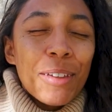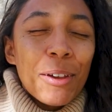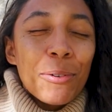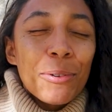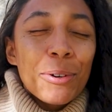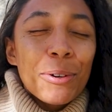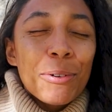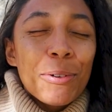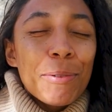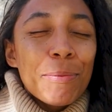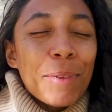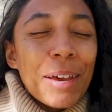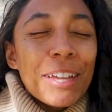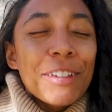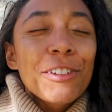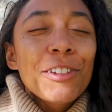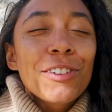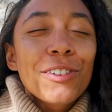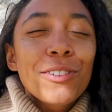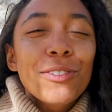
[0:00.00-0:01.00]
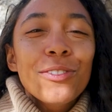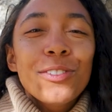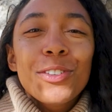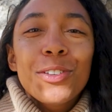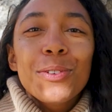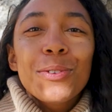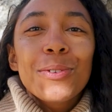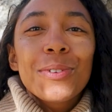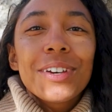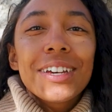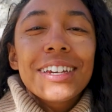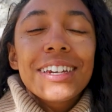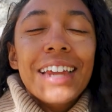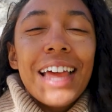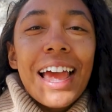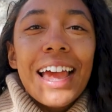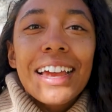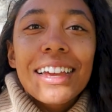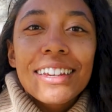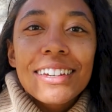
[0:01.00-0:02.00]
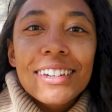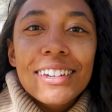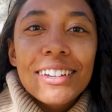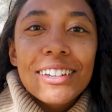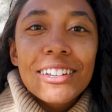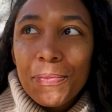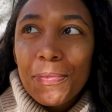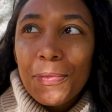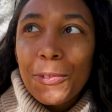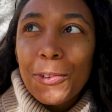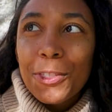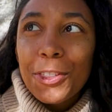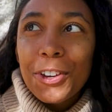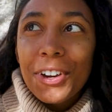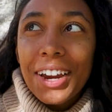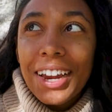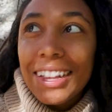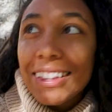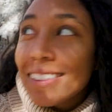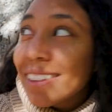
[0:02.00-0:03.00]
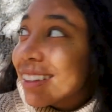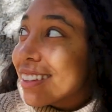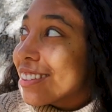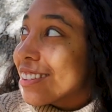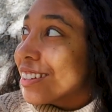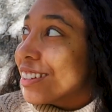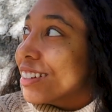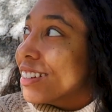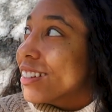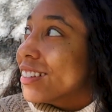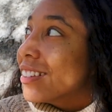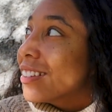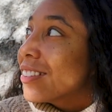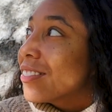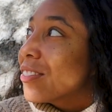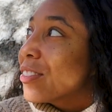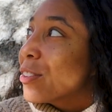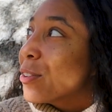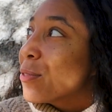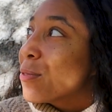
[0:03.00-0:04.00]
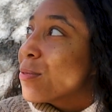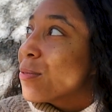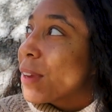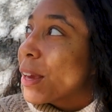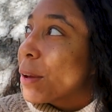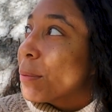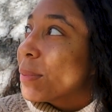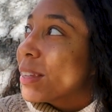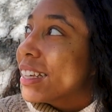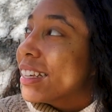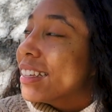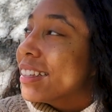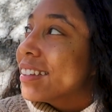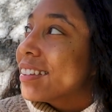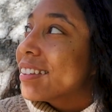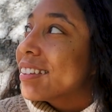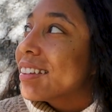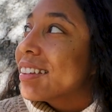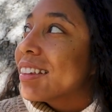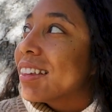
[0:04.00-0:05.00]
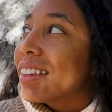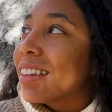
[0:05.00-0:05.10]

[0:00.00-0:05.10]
I want to remind you to connect with your ancestors, with your families,